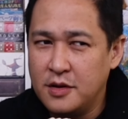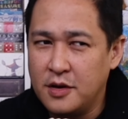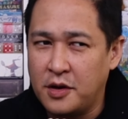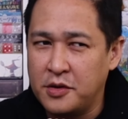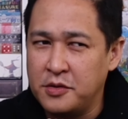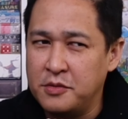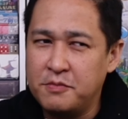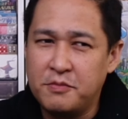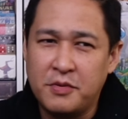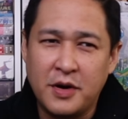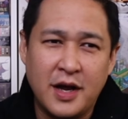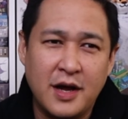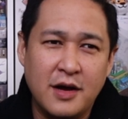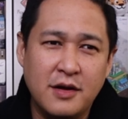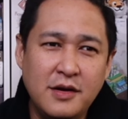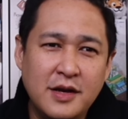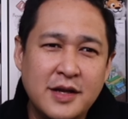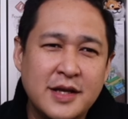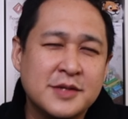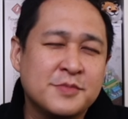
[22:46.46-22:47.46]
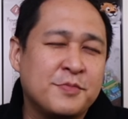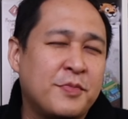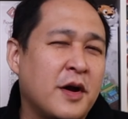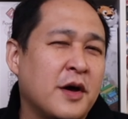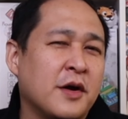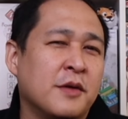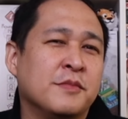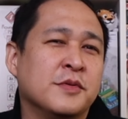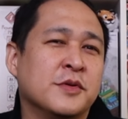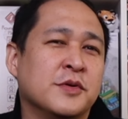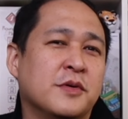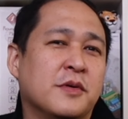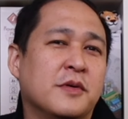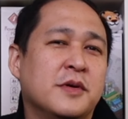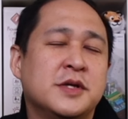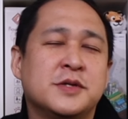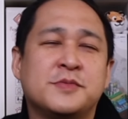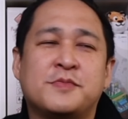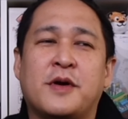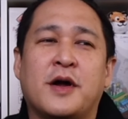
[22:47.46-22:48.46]
are you brown? He's brown or blue.
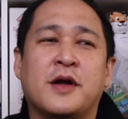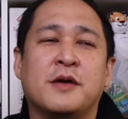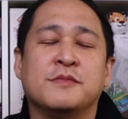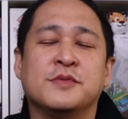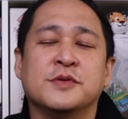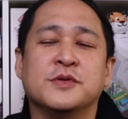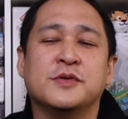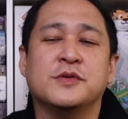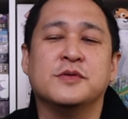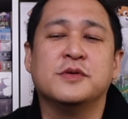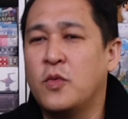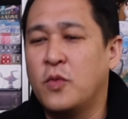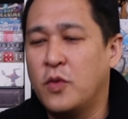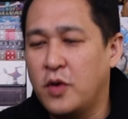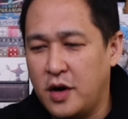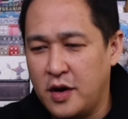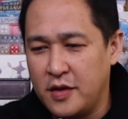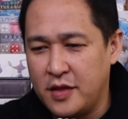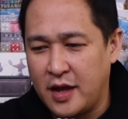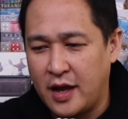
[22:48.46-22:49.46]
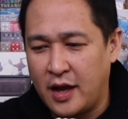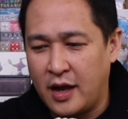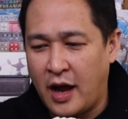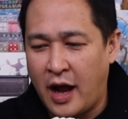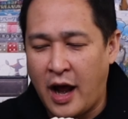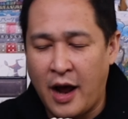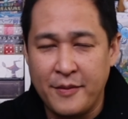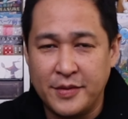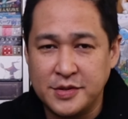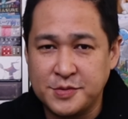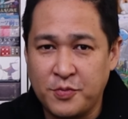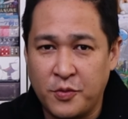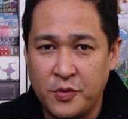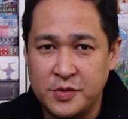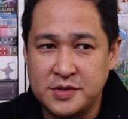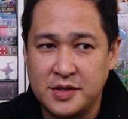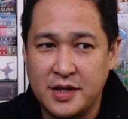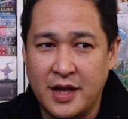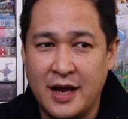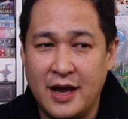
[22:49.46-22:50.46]
He's brown or blue. Where are they? How much
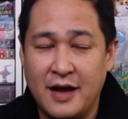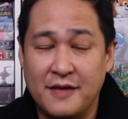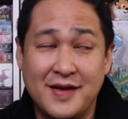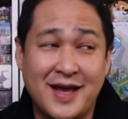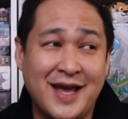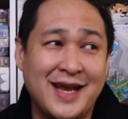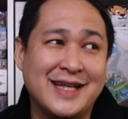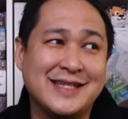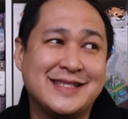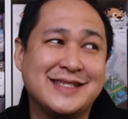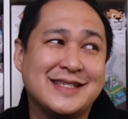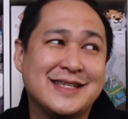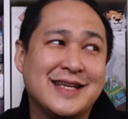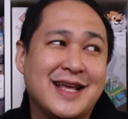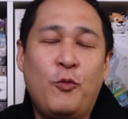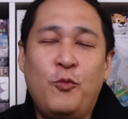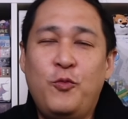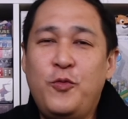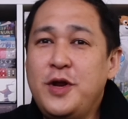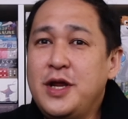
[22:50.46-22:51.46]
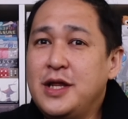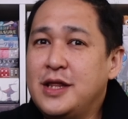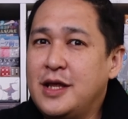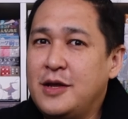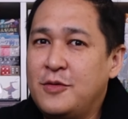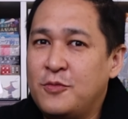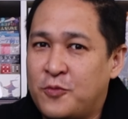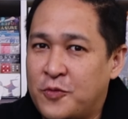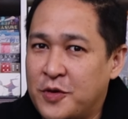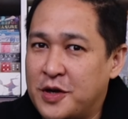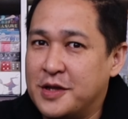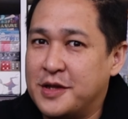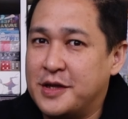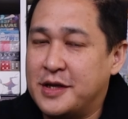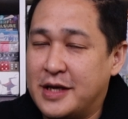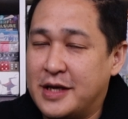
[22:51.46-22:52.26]
points do they have? And it's really, really